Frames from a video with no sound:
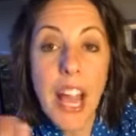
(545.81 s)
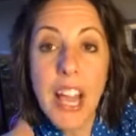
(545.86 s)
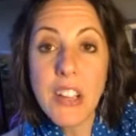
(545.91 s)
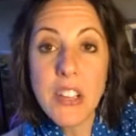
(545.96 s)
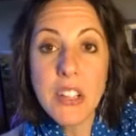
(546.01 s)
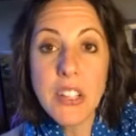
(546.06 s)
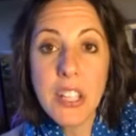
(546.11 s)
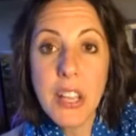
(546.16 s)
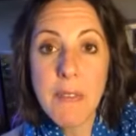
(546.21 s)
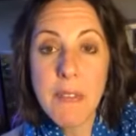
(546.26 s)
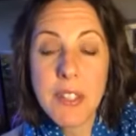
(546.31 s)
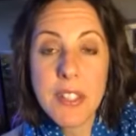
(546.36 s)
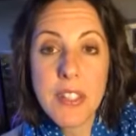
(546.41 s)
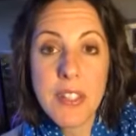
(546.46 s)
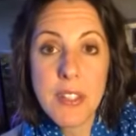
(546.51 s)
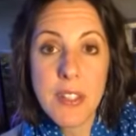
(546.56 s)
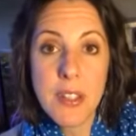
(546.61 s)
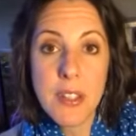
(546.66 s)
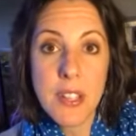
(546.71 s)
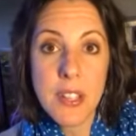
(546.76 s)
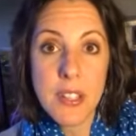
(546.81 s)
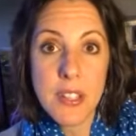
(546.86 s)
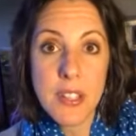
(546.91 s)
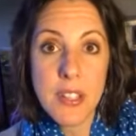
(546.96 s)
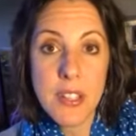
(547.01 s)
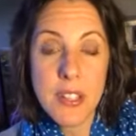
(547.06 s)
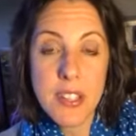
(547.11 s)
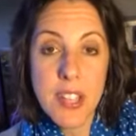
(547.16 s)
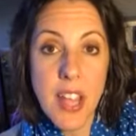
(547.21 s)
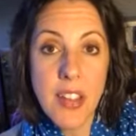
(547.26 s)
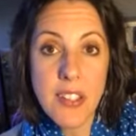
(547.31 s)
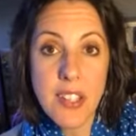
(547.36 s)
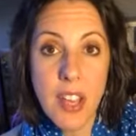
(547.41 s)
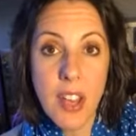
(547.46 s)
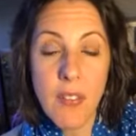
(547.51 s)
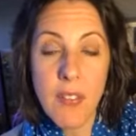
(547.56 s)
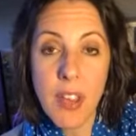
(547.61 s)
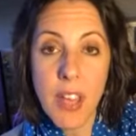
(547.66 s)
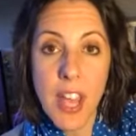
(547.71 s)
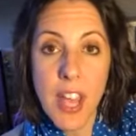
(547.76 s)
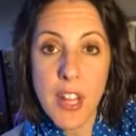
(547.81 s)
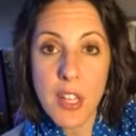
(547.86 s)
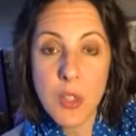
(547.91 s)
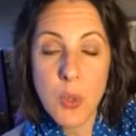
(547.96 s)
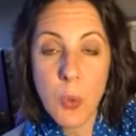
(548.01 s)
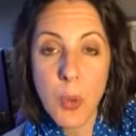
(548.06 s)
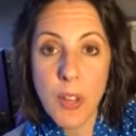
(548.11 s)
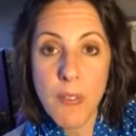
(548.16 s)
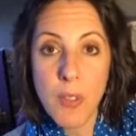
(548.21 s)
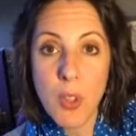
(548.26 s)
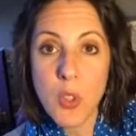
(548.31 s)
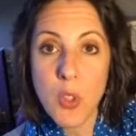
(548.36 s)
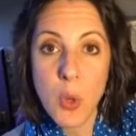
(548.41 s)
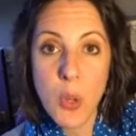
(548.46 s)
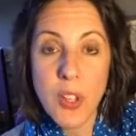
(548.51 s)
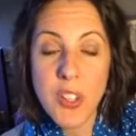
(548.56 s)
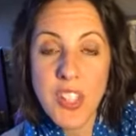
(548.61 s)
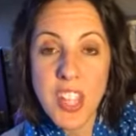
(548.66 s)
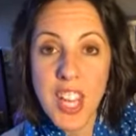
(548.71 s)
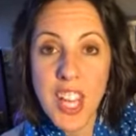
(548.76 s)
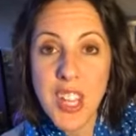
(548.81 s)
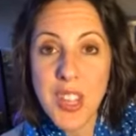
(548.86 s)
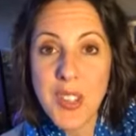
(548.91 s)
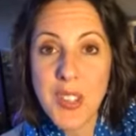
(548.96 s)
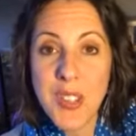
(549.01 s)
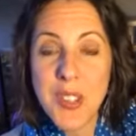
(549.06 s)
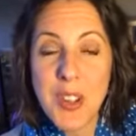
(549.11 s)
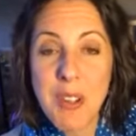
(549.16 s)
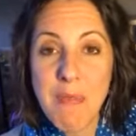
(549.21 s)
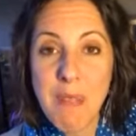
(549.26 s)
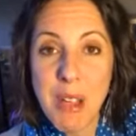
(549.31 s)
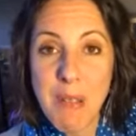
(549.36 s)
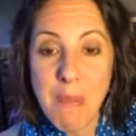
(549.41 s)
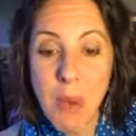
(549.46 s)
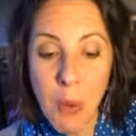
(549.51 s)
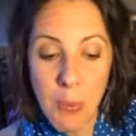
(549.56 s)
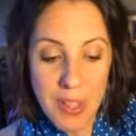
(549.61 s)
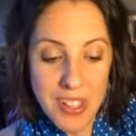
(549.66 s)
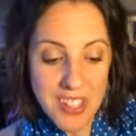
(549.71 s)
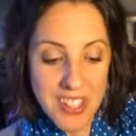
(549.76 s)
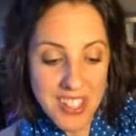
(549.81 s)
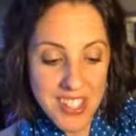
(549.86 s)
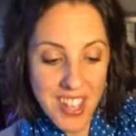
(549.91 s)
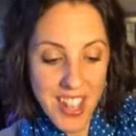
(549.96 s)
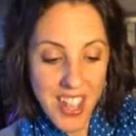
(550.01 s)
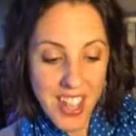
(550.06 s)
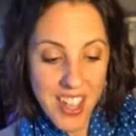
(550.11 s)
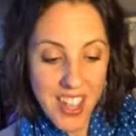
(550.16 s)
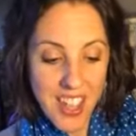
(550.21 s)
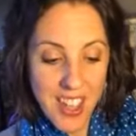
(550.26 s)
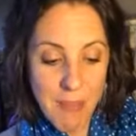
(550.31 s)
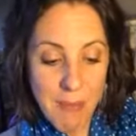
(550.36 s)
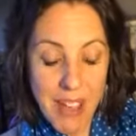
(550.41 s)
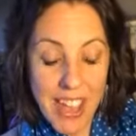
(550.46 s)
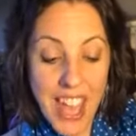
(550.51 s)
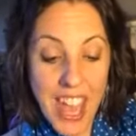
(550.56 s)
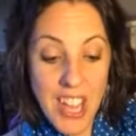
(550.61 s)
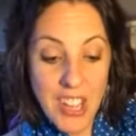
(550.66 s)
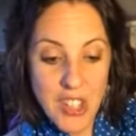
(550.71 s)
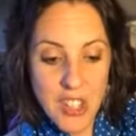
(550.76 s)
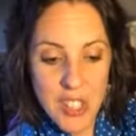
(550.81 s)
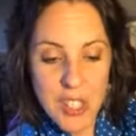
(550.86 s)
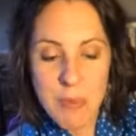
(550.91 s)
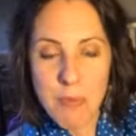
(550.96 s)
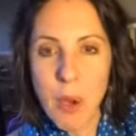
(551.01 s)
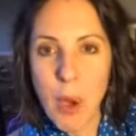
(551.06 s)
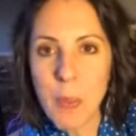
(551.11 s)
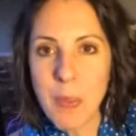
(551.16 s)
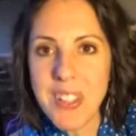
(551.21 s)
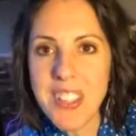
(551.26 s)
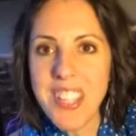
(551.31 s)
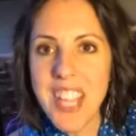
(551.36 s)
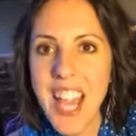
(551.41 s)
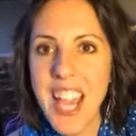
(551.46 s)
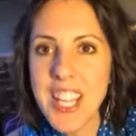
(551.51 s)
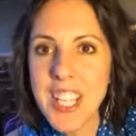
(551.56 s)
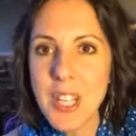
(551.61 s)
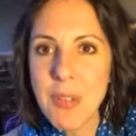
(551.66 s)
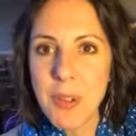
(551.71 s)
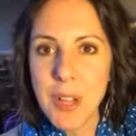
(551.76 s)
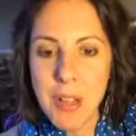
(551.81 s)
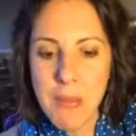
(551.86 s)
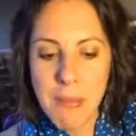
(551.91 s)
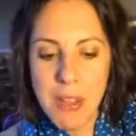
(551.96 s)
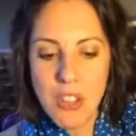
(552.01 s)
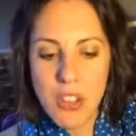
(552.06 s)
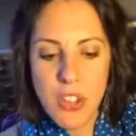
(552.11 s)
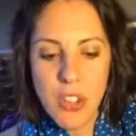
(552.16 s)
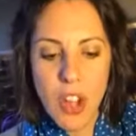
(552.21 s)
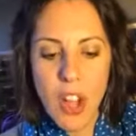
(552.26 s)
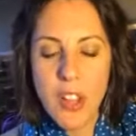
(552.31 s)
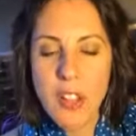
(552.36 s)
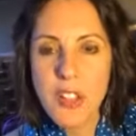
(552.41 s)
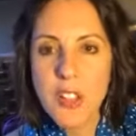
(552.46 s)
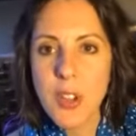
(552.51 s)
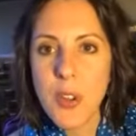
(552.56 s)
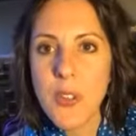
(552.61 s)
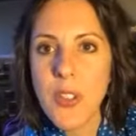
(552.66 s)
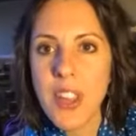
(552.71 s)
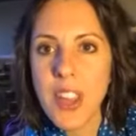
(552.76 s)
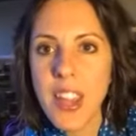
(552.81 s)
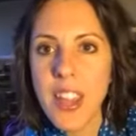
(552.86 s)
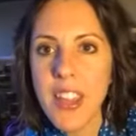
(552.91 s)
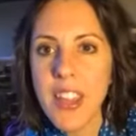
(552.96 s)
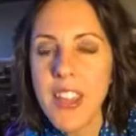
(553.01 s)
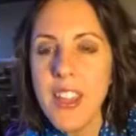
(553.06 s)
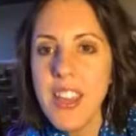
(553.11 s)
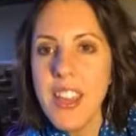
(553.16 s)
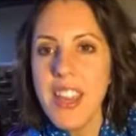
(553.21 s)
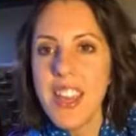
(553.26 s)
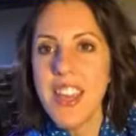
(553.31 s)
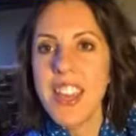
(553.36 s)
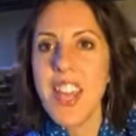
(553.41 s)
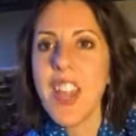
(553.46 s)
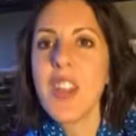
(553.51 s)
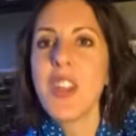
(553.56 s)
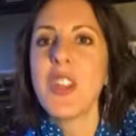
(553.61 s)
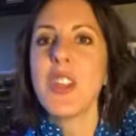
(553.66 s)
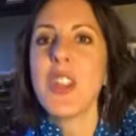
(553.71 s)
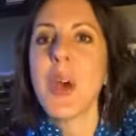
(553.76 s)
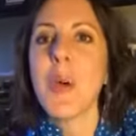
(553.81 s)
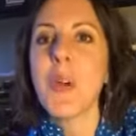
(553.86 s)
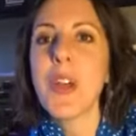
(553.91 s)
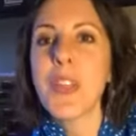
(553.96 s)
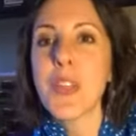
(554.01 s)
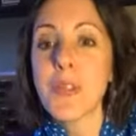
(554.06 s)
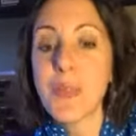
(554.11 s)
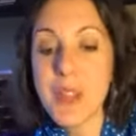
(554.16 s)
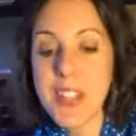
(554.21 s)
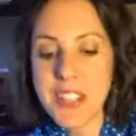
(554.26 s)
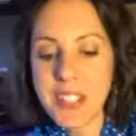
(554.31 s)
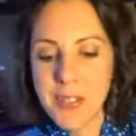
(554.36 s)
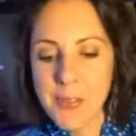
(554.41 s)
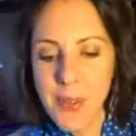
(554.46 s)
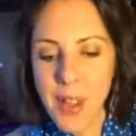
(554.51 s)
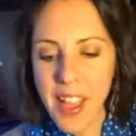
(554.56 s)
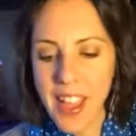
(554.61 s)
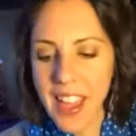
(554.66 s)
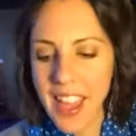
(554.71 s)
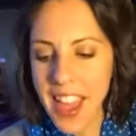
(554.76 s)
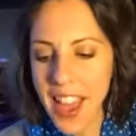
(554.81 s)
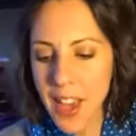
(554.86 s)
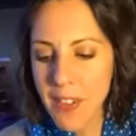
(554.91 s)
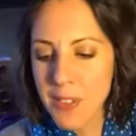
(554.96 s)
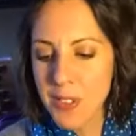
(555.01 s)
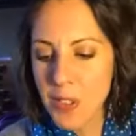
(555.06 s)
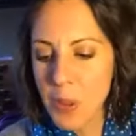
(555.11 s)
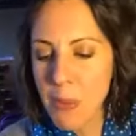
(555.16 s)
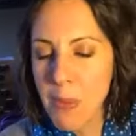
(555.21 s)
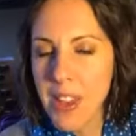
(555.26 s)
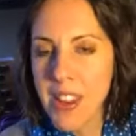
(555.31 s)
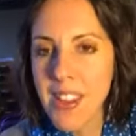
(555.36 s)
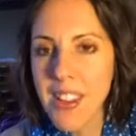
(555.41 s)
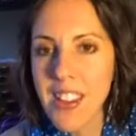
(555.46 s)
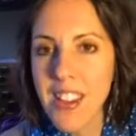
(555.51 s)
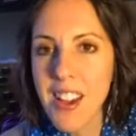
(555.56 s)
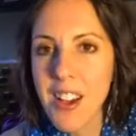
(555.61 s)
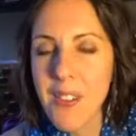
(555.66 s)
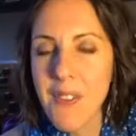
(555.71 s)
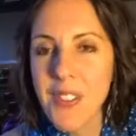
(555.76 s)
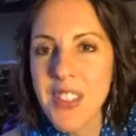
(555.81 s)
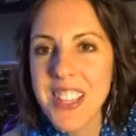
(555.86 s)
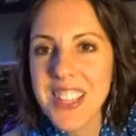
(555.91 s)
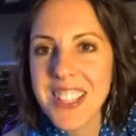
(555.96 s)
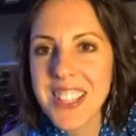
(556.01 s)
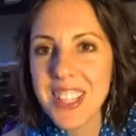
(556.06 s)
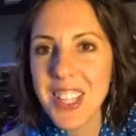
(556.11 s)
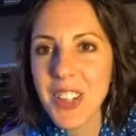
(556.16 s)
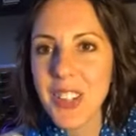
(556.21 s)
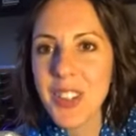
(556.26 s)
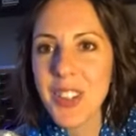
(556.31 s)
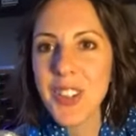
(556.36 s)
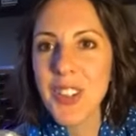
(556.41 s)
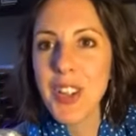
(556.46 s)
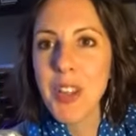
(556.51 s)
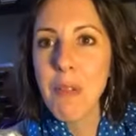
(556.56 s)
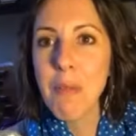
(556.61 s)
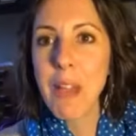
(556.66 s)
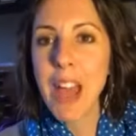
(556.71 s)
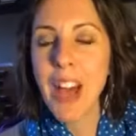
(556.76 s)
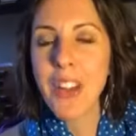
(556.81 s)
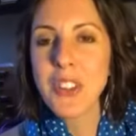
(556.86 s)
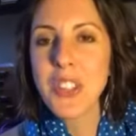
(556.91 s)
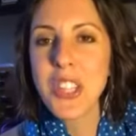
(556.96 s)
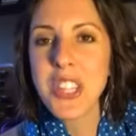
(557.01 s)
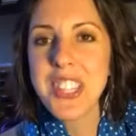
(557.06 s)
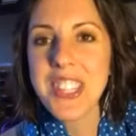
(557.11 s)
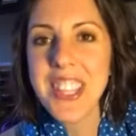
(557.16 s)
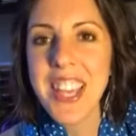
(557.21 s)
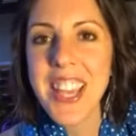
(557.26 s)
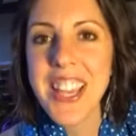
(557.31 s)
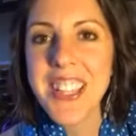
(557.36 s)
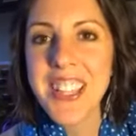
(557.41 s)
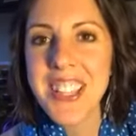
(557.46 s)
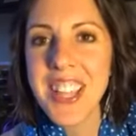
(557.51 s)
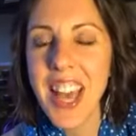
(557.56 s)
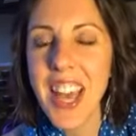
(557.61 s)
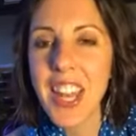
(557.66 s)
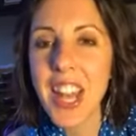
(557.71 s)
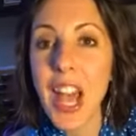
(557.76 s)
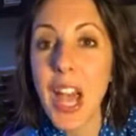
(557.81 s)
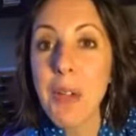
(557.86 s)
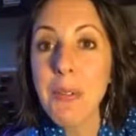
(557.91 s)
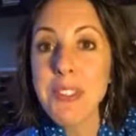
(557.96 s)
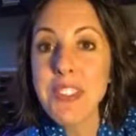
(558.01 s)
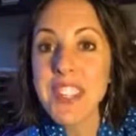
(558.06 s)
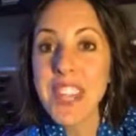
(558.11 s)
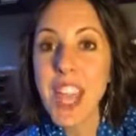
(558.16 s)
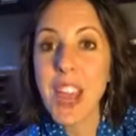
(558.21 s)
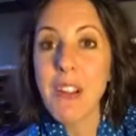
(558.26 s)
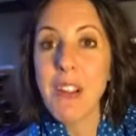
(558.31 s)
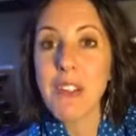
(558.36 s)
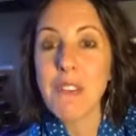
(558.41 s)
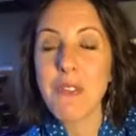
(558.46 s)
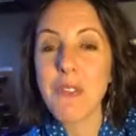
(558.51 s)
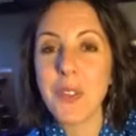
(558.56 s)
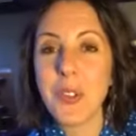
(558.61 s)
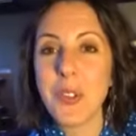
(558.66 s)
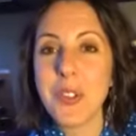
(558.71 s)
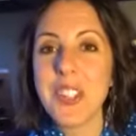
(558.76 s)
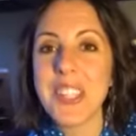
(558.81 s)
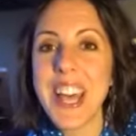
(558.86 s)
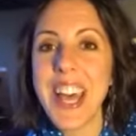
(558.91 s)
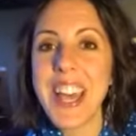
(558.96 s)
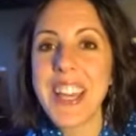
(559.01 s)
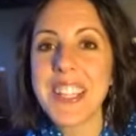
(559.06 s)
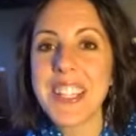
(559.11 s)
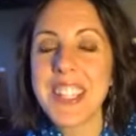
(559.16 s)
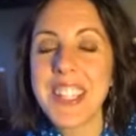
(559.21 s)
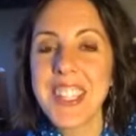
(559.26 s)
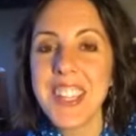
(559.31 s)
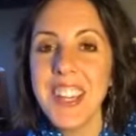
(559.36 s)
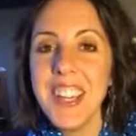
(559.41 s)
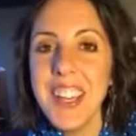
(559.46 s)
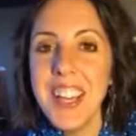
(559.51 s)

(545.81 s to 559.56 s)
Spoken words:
I just love the scent of it, and it's one of those oils that I use during my moments, my anxious moments. I did want to mention also that I carry, you know what, the reason why I have so many of these little pouches is that I was carrying full-sized